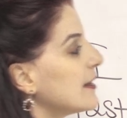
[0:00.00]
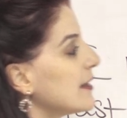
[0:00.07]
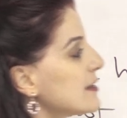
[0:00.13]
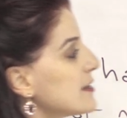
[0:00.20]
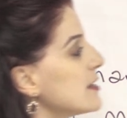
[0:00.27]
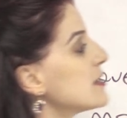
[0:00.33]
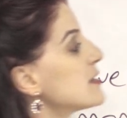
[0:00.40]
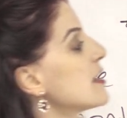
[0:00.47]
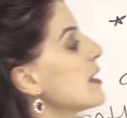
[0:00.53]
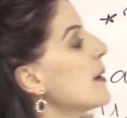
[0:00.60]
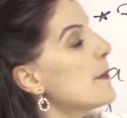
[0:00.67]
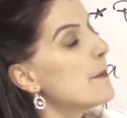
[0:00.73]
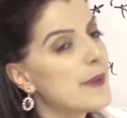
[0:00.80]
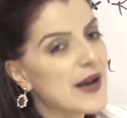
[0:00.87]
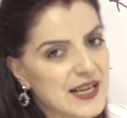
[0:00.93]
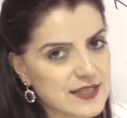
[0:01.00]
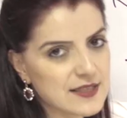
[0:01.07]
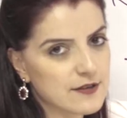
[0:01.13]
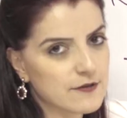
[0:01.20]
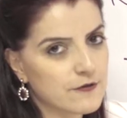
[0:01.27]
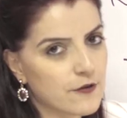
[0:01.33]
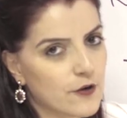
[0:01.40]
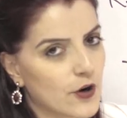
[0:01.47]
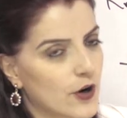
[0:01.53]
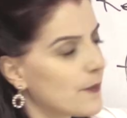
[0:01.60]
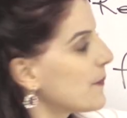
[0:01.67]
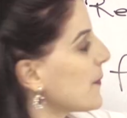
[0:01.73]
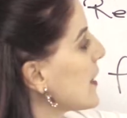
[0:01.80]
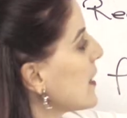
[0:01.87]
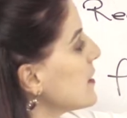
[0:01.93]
This is passive form.